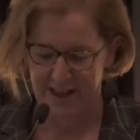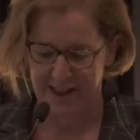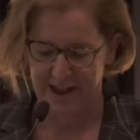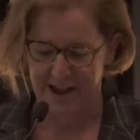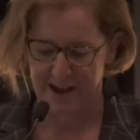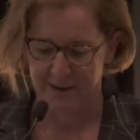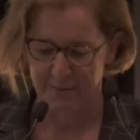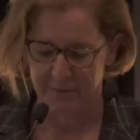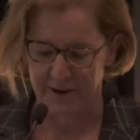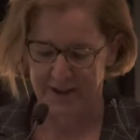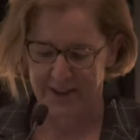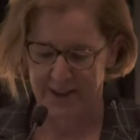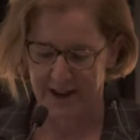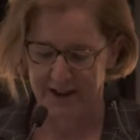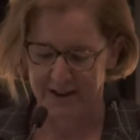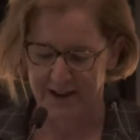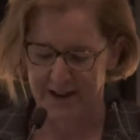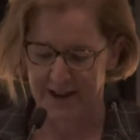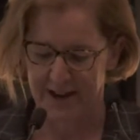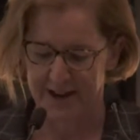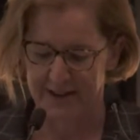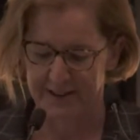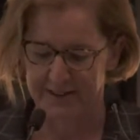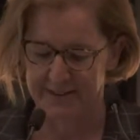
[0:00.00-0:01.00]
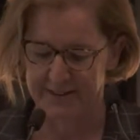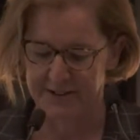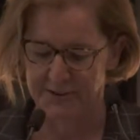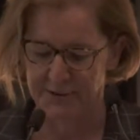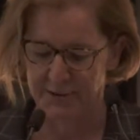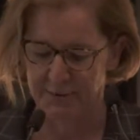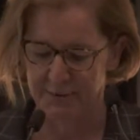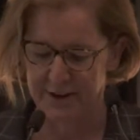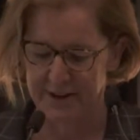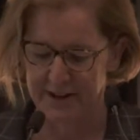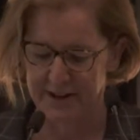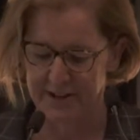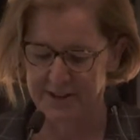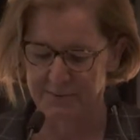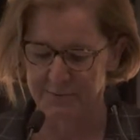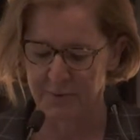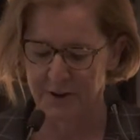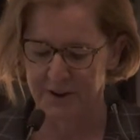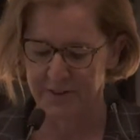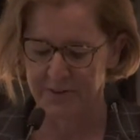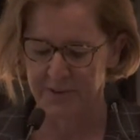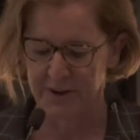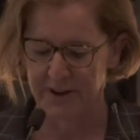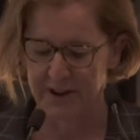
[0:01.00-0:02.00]
I calculated that you beat us
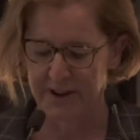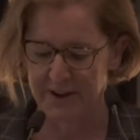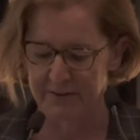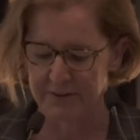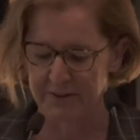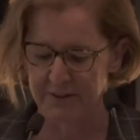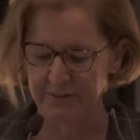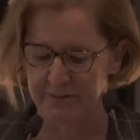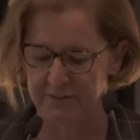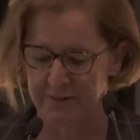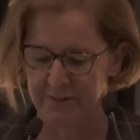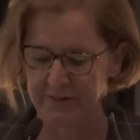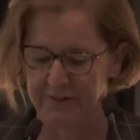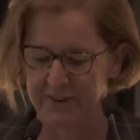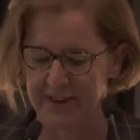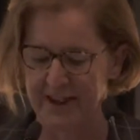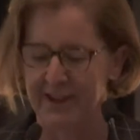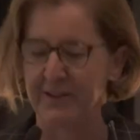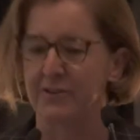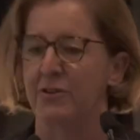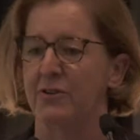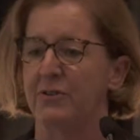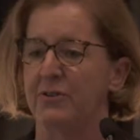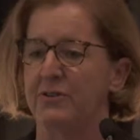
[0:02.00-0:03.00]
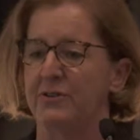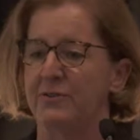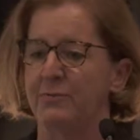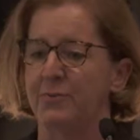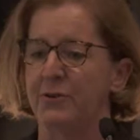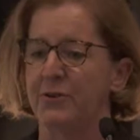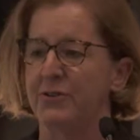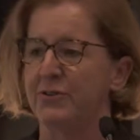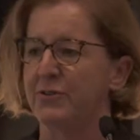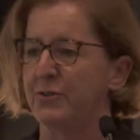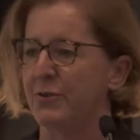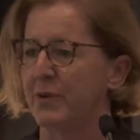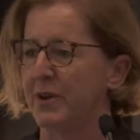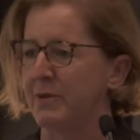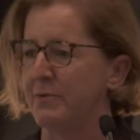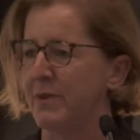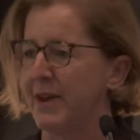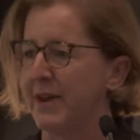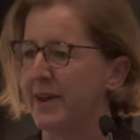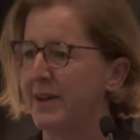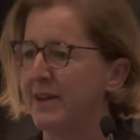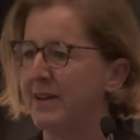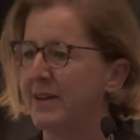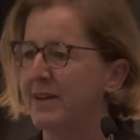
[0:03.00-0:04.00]
by $358 per square
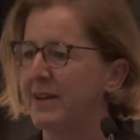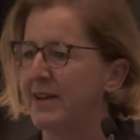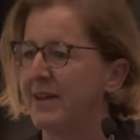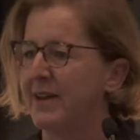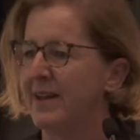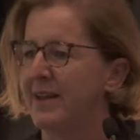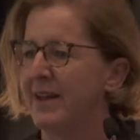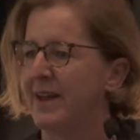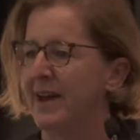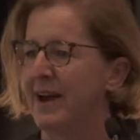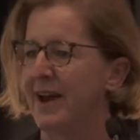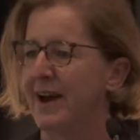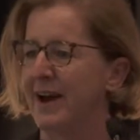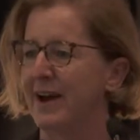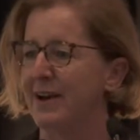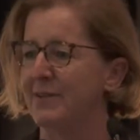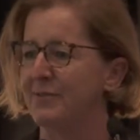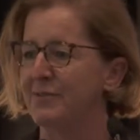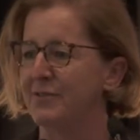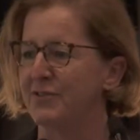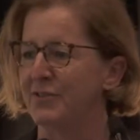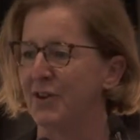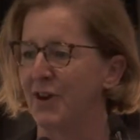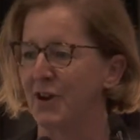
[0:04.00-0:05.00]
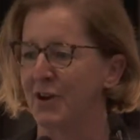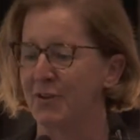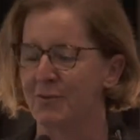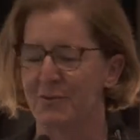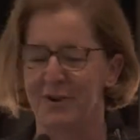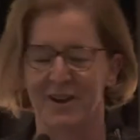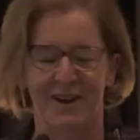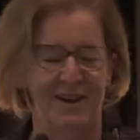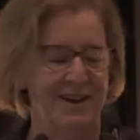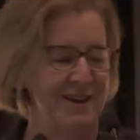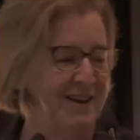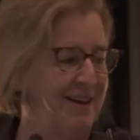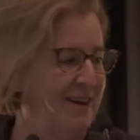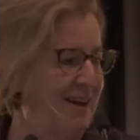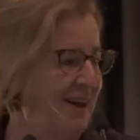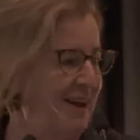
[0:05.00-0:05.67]
metre. So we're